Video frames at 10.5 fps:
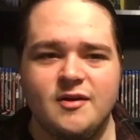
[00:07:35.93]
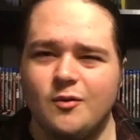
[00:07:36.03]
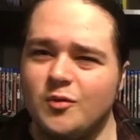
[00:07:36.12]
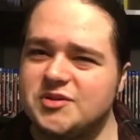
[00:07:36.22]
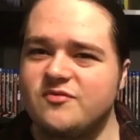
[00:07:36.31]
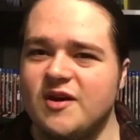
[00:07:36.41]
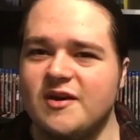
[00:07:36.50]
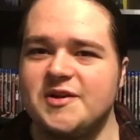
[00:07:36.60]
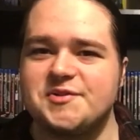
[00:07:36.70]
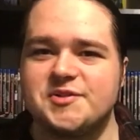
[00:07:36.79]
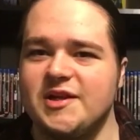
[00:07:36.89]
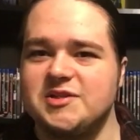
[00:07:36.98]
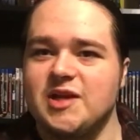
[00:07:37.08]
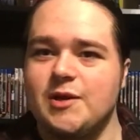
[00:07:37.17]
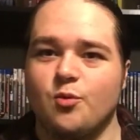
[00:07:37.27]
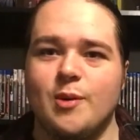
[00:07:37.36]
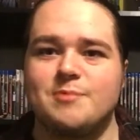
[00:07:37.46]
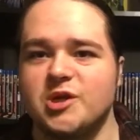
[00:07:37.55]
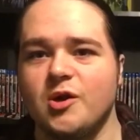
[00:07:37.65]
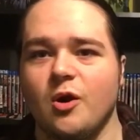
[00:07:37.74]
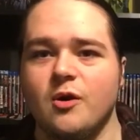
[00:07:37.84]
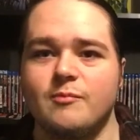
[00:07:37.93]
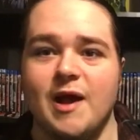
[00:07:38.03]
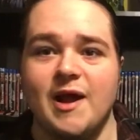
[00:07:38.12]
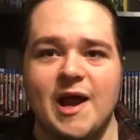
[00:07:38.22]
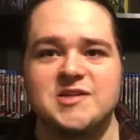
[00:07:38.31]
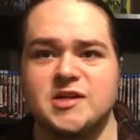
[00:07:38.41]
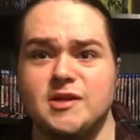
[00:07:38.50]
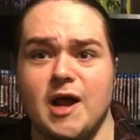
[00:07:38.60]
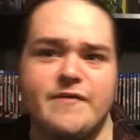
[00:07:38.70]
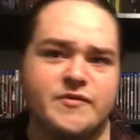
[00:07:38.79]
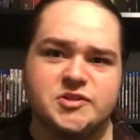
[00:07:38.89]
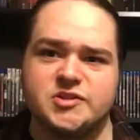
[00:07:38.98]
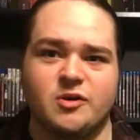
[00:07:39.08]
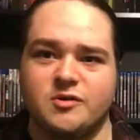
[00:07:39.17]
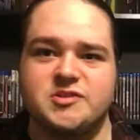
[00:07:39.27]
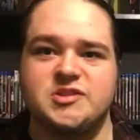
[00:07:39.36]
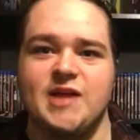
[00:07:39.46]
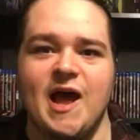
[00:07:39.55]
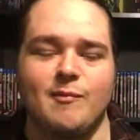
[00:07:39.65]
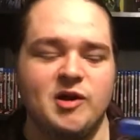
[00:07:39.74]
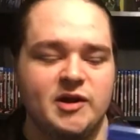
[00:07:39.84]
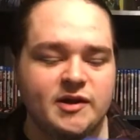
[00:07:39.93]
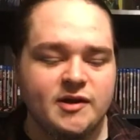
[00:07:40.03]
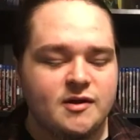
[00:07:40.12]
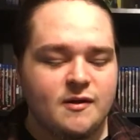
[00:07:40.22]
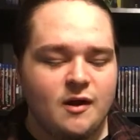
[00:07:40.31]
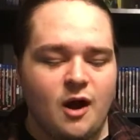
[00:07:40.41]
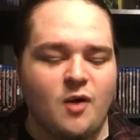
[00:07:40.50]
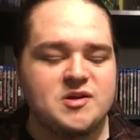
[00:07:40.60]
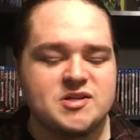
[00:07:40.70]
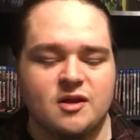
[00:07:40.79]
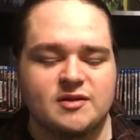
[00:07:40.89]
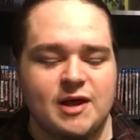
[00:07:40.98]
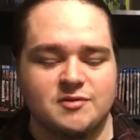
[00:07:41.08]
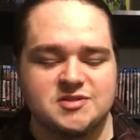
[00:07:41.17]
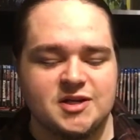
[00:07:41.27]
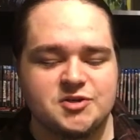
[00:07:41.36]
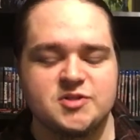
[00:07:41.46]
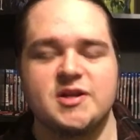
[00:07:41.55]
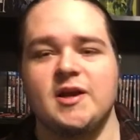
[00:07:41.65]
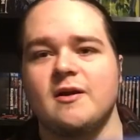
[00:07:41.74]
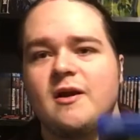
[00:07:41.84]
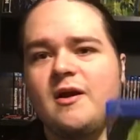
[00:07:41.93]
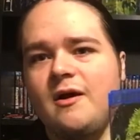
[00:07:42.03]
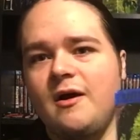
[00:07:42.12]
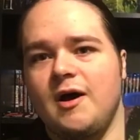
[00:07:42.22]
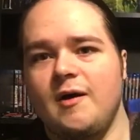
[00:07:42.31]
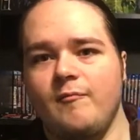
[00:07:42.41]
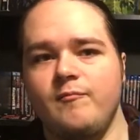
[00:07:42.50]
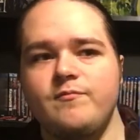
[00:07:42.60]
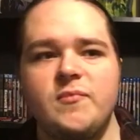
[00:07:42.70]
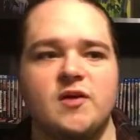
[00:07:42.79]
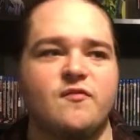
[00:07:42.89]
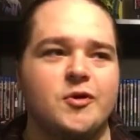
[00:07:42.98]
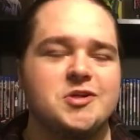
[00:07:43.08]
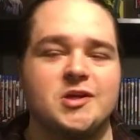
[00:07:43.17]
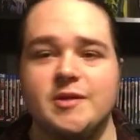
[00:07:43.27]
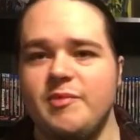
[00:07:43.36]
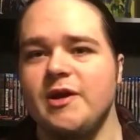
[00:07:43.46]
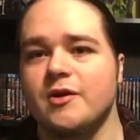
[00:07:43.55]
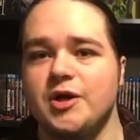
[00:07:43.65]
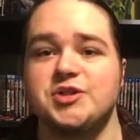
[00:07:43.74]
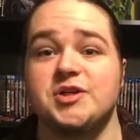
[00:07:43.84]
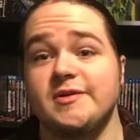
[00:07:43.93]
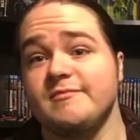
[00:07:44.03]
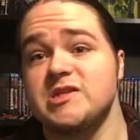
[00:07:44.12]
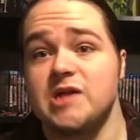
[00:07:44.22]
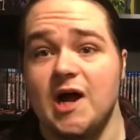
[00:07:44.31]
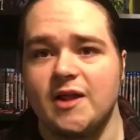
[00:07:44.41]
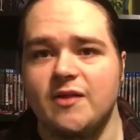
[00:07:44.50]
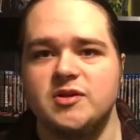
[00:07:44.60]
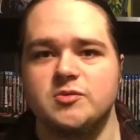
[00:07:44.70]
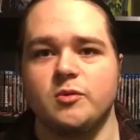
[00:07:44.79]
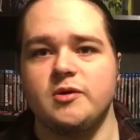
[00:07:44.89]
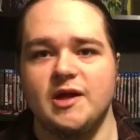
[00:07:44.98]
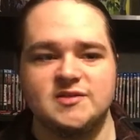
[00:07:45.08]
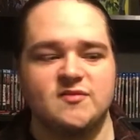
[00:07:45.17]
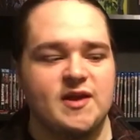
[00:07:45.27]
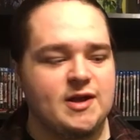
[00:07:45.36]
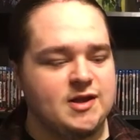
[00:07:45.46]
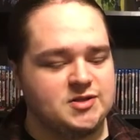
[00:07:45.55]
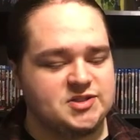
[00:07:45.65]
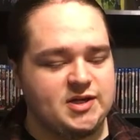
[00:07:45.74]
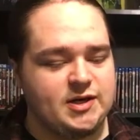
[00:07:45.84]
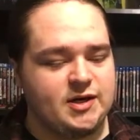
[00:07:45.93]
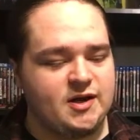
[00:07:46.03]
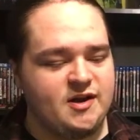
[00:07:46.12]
which is very interesting. He just rips a curtain back, has a knife, and just starts stabbing. Always thought that was interesting. Unfortunately, Peter Cushing is not in this one as Van Helsing.